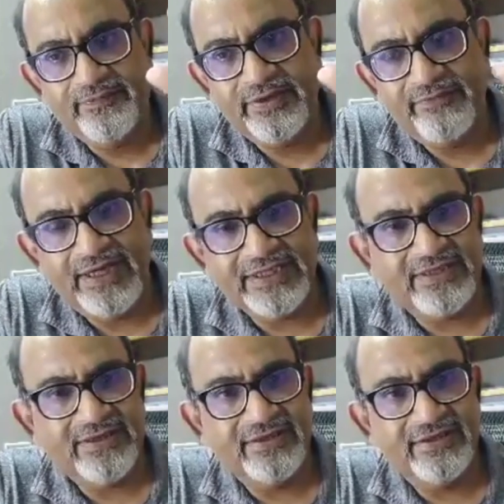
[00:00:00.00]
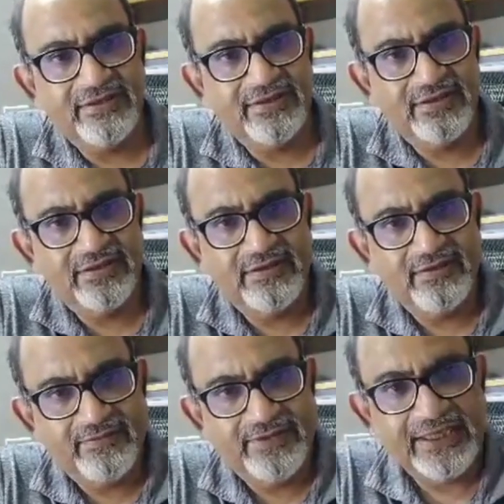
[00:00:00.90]
Imagine
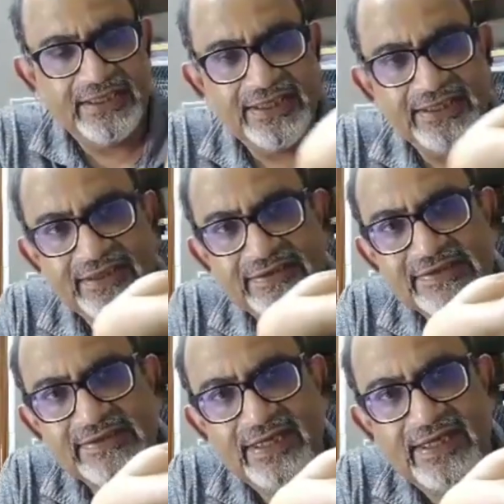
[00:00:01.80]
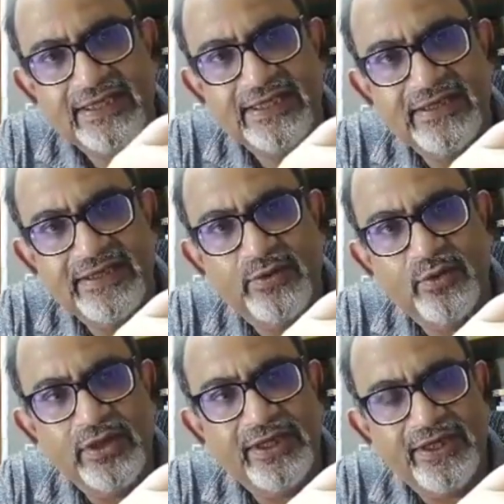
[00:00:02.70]
bladder like this and a
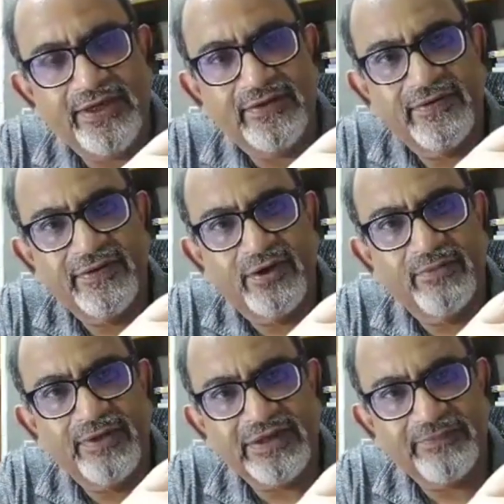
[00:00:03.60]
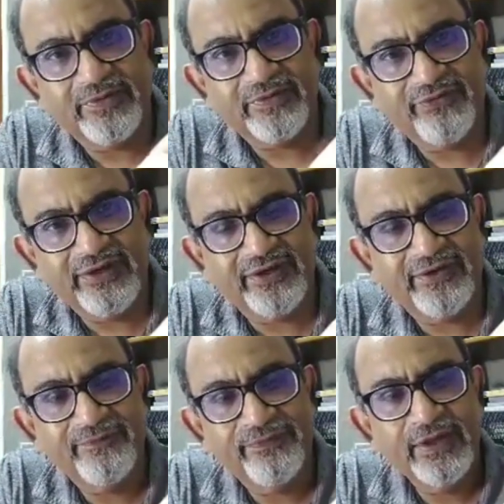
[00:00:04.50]
hole here on my tip of the finger.
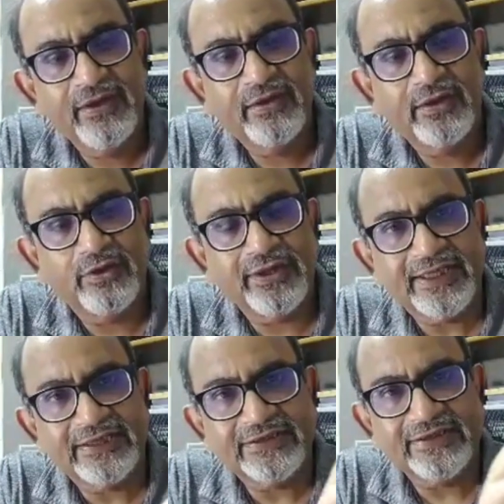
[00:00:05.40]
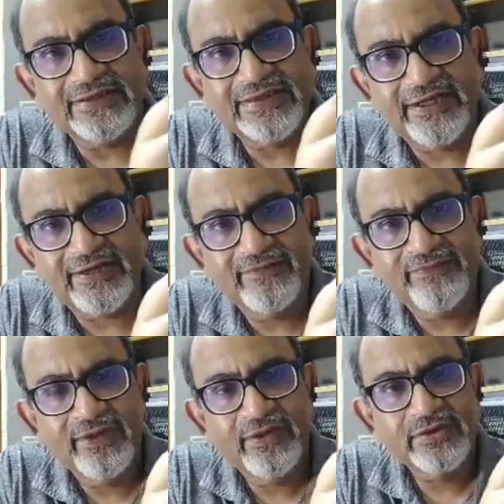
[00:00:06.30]
Now the catheter is here.
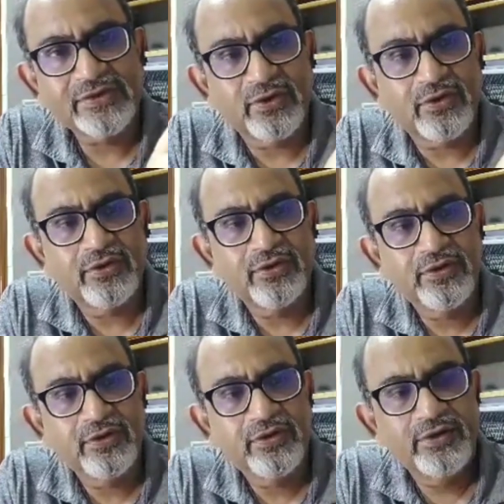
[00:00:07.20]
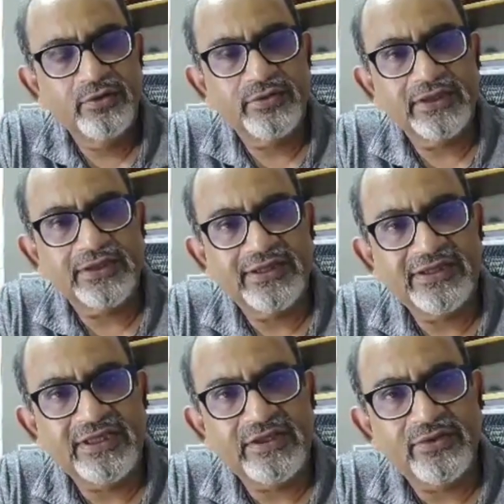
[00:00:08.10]
So you can
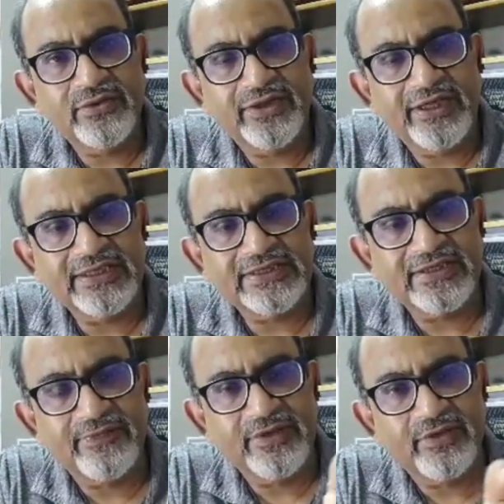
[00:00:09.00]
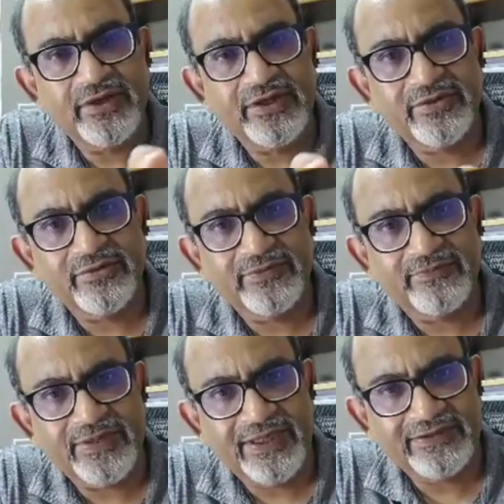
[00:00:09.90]
continue to drain some urine into the
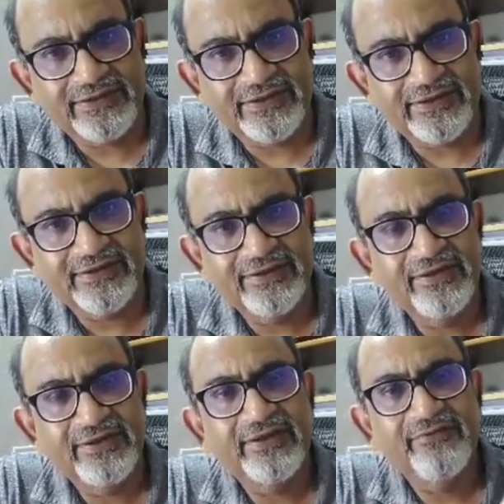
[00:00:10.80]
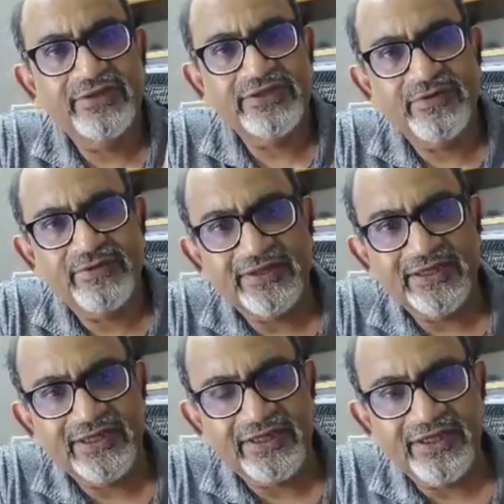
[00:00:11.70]
catheter, which may be
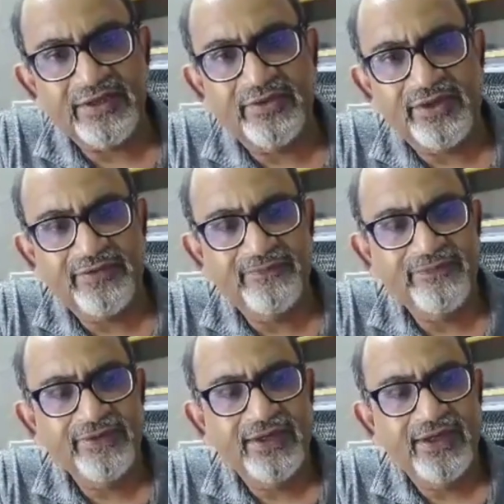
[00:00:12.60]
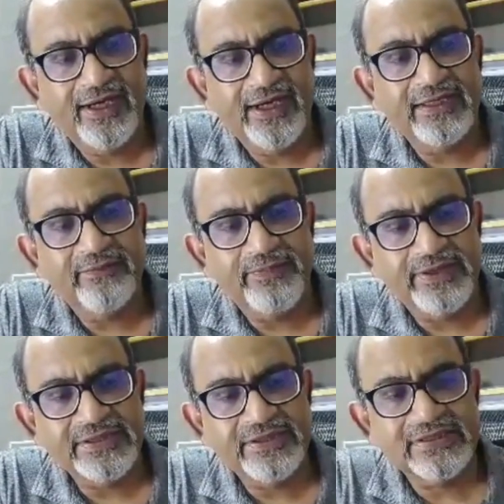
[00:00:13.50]
clear urine, and the
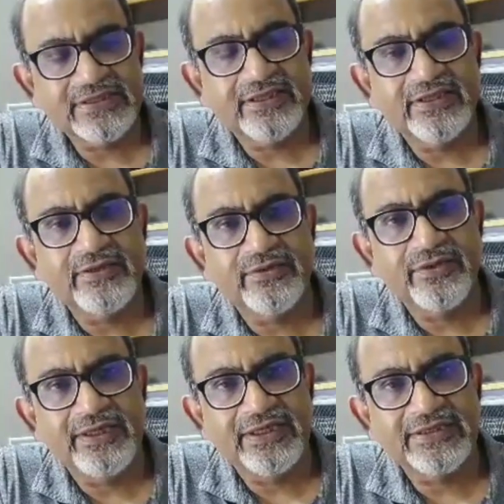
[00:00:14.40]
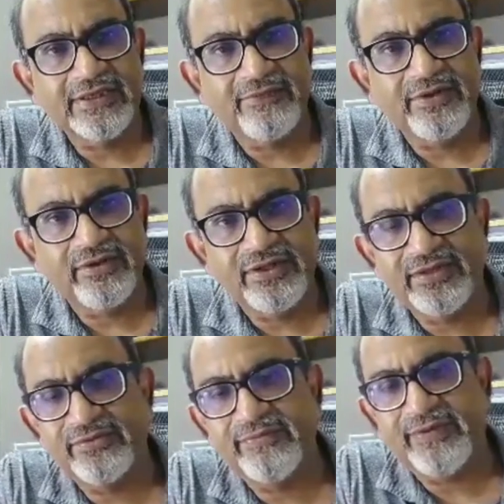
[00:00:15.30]
patient is continuing to leak some urine
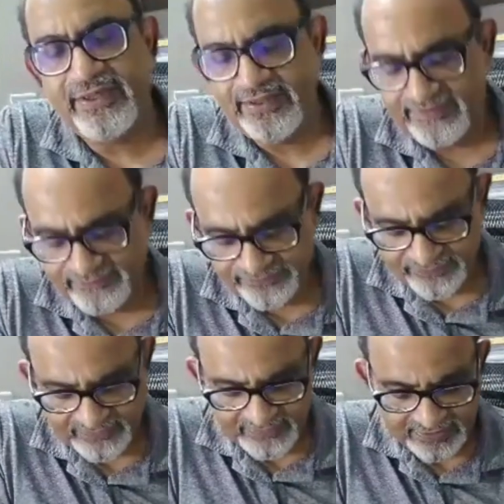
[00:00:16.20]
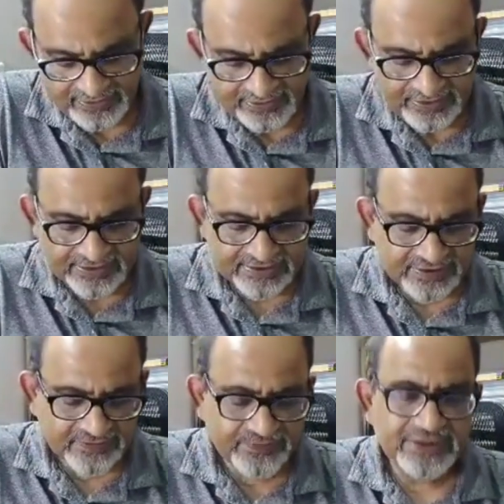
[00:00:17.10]
into the belly.
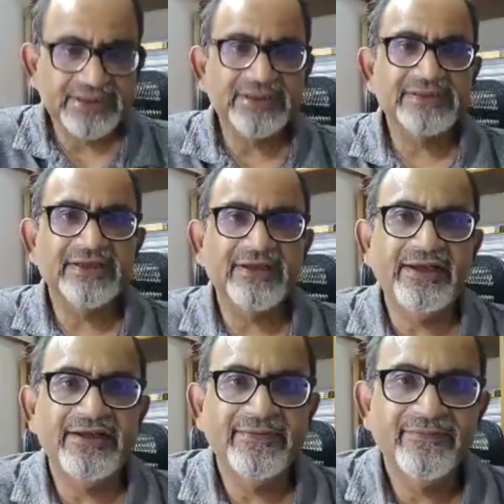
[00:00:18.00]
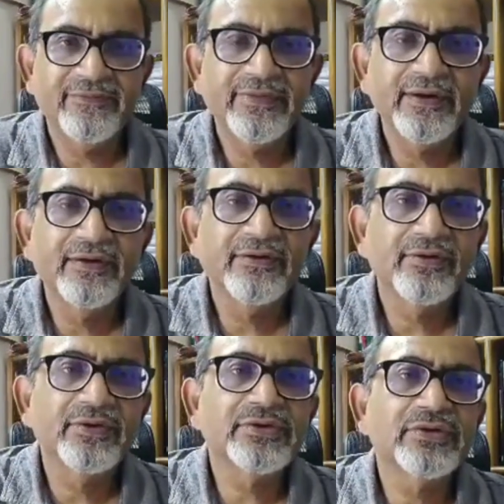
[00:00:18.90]
Suspicion is the key. So
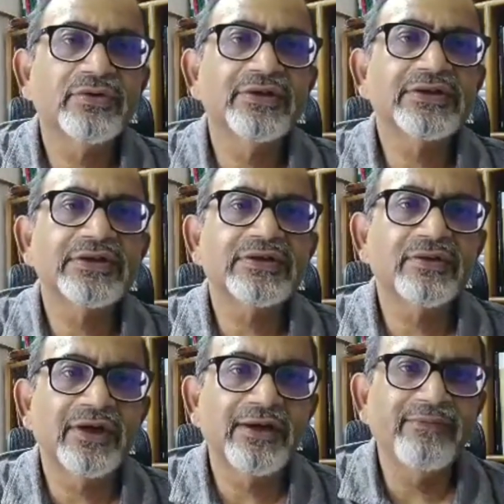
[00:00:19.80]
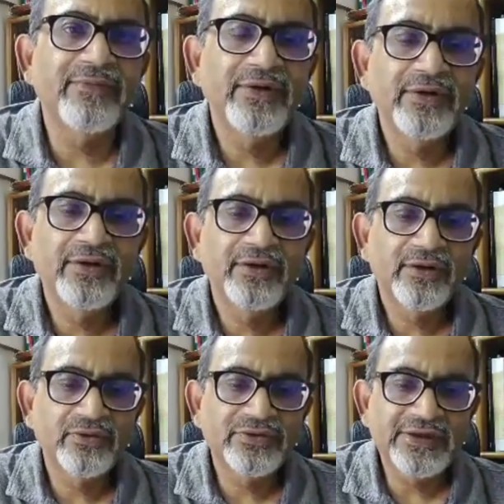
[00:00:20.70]
you should do a cystogram
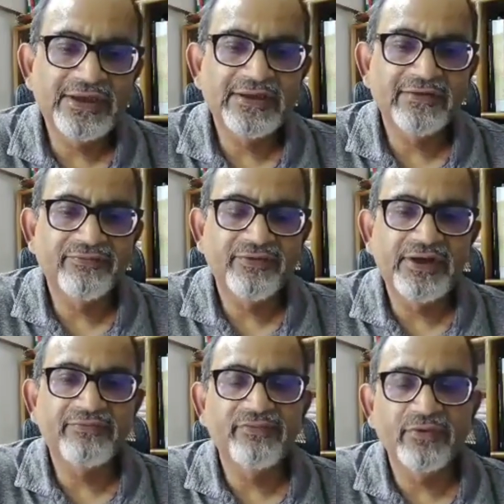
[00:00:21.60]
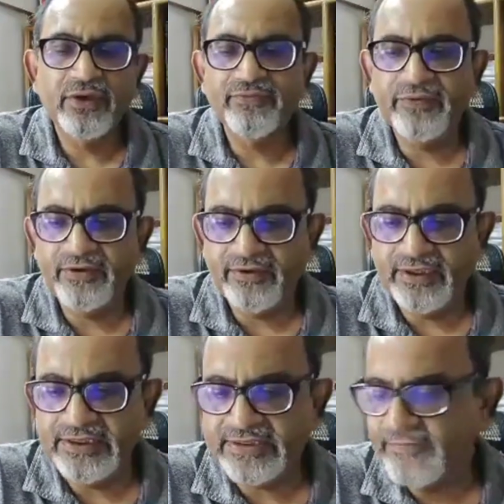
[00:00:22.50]
to see the free flow of
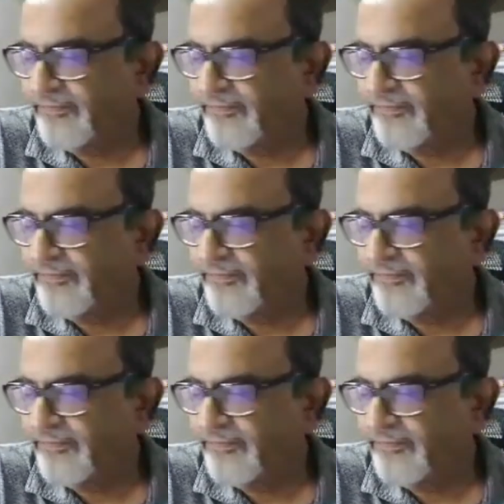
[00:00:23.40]
contrast.